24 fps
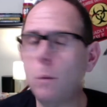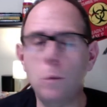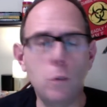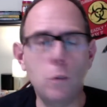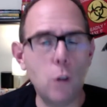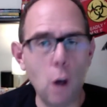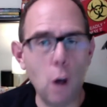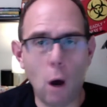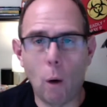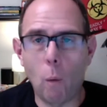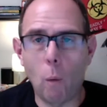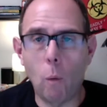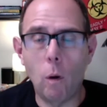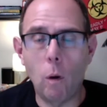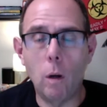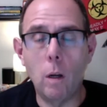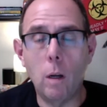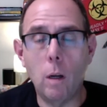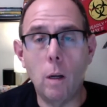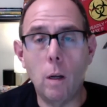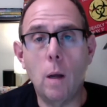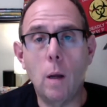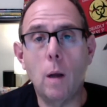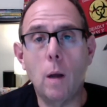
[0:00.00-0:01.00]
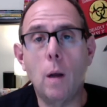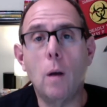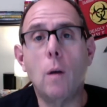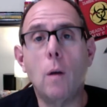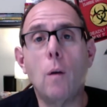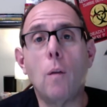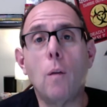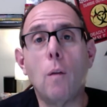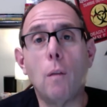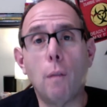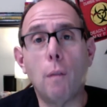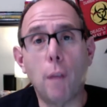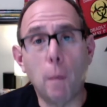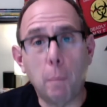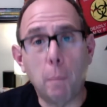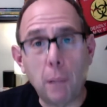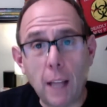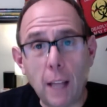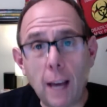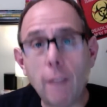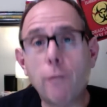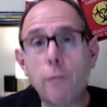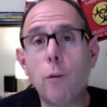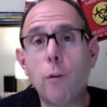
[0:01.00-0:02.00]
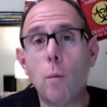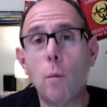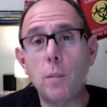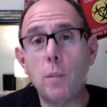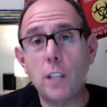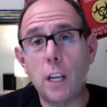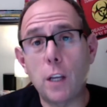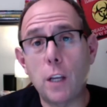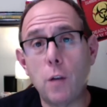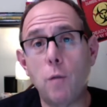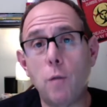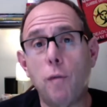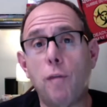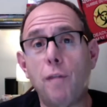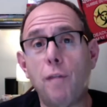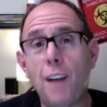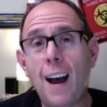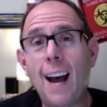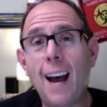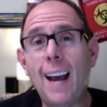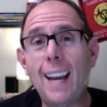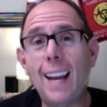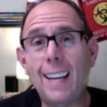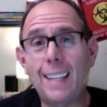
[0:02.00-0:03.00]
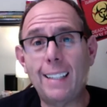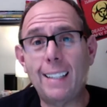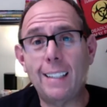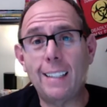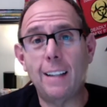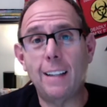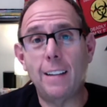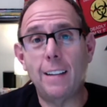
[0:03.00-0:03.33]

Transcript: No. The platforms that you find